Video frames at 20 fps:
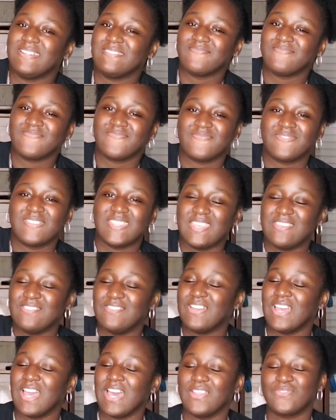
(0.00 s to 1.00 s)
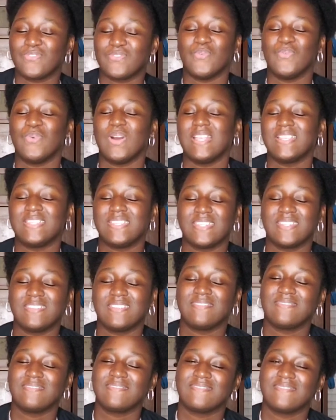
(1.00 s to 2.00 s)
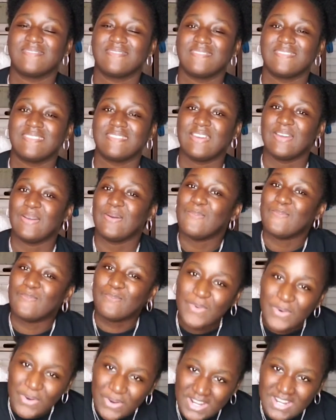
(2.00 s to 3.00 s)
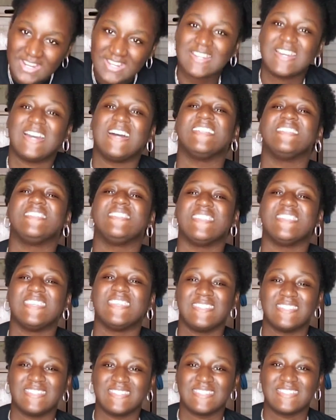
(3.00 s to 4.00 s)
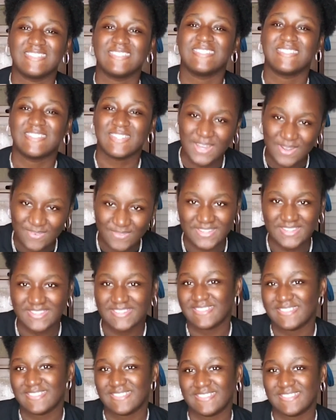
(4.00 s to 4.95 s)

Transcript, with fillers: but thank you guys for watching more content coming.